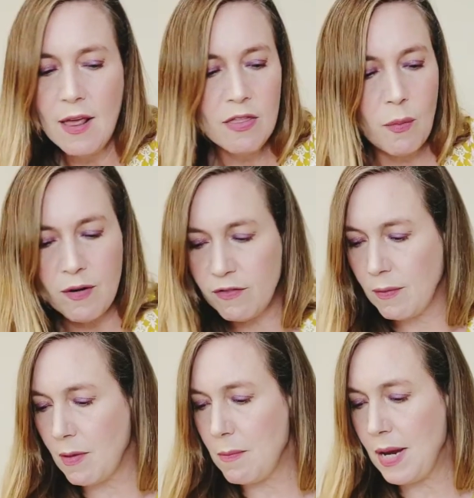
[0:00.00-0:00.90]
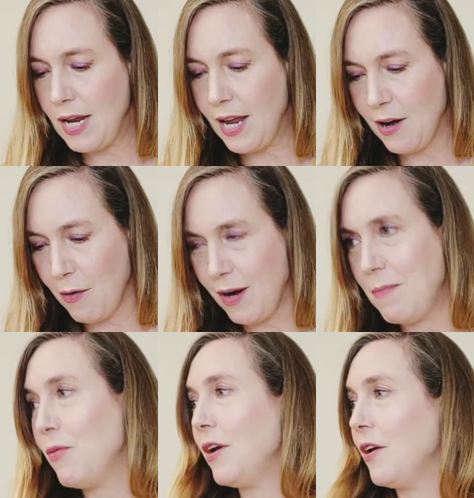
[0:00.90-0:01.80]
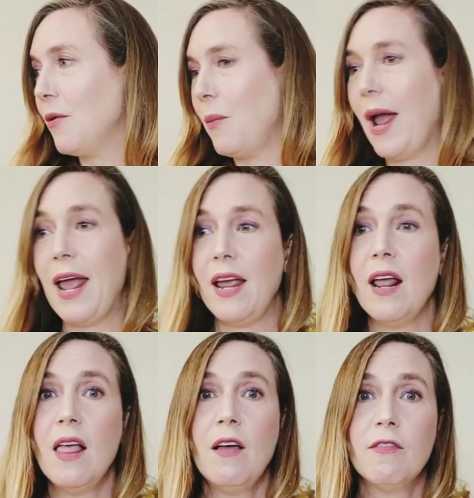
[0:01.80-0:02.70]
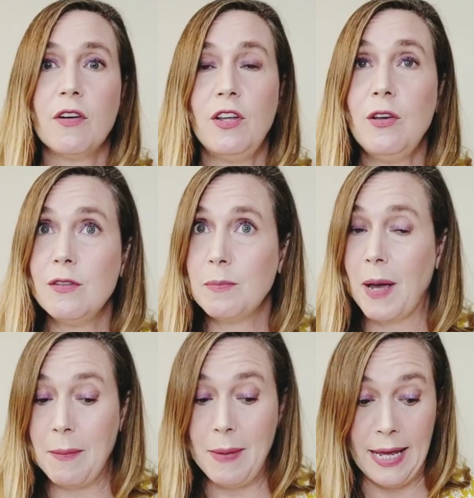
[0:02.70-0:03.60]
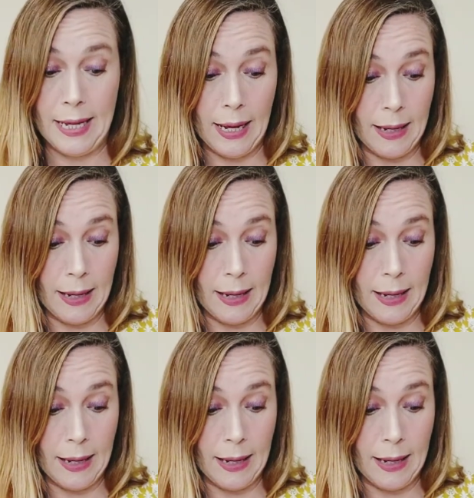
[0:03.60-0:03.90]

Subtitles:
the one from the mini and already put it away for use by me.